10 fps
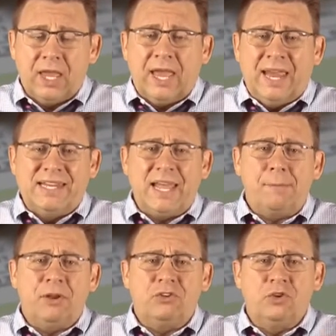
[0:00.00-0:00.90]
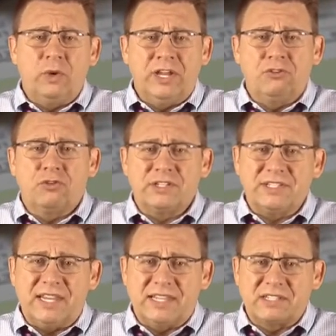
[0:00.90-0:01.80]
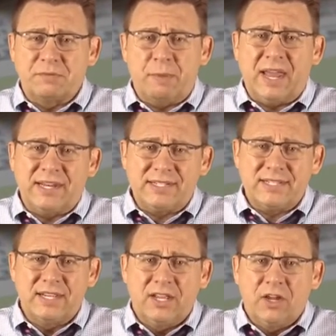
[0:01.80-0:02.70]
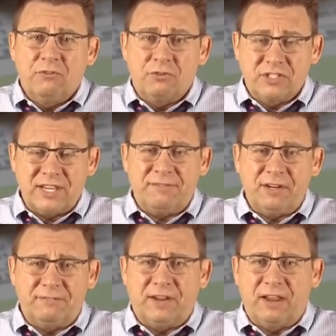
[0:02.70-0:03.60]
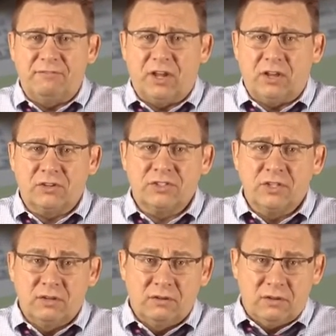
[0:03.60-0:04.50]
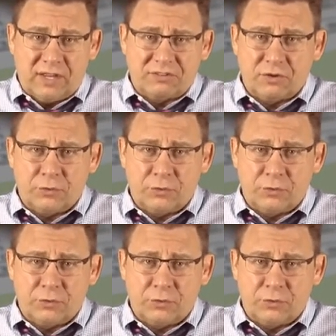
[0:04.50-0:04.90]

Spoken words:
a debit to interest expense for $75, and that's for